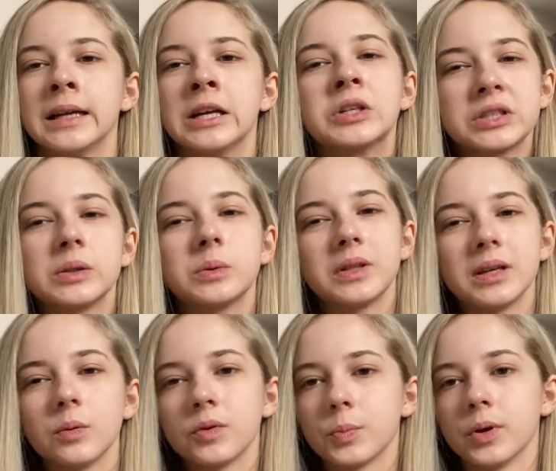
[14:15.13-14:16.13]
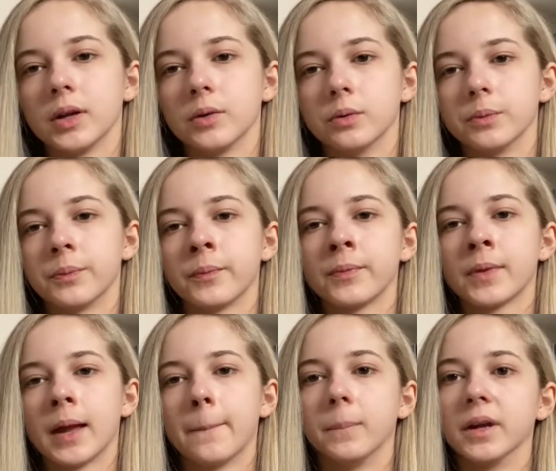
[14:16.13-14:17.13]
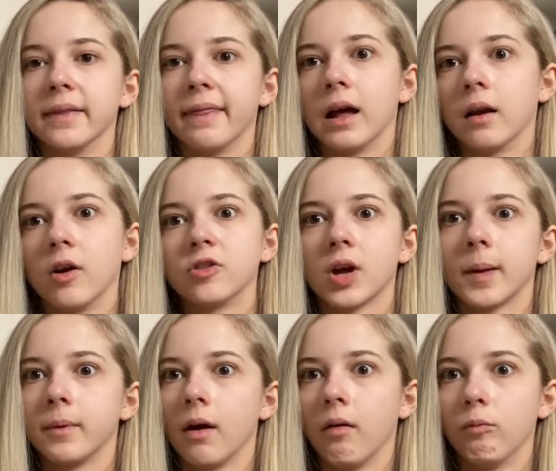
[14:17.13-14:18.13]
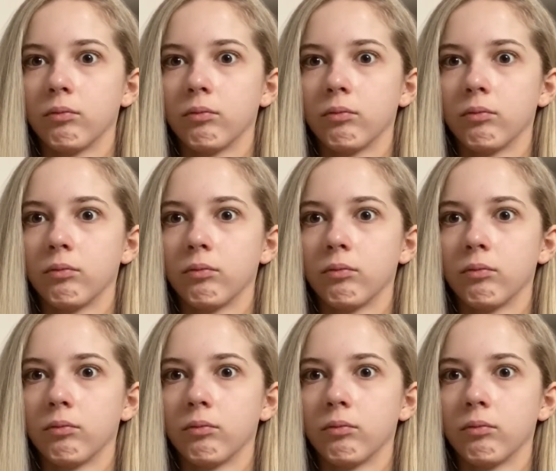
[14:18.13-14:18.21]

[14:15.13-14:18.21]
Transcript: because it was pretty cool. But yeah, that last chapter,